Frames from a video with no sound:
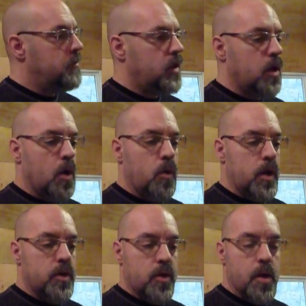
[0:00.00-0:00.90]
you know,
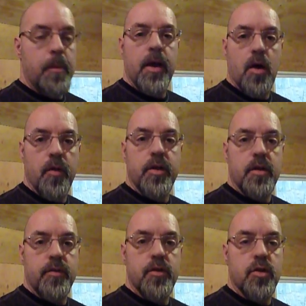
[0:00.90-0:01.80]
it's going to make all the
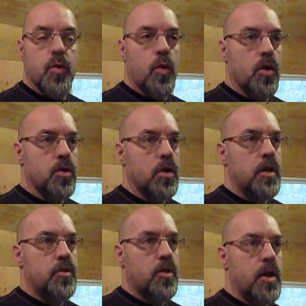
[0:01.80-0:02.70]
difference in the world.
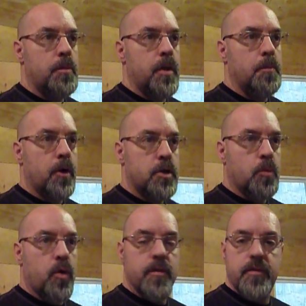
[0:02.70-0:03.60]
It's going to be much
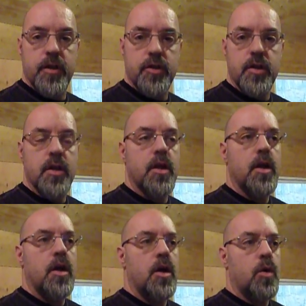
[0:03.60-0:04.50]
more efficient.
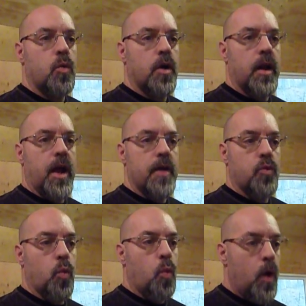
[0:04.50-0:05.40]
We're going to have
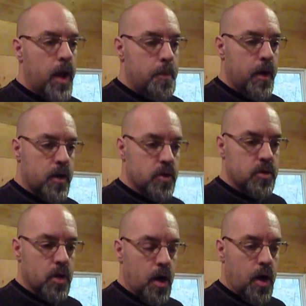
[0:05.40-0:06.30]
a way better
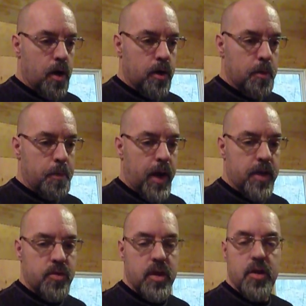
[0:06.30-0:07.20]
uh,
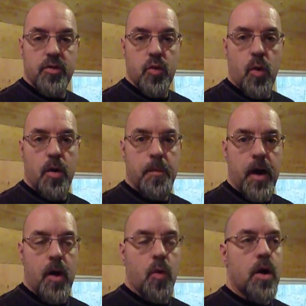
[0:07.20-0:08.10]
capacity to store
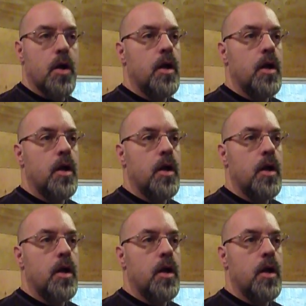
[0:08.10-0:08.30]
power.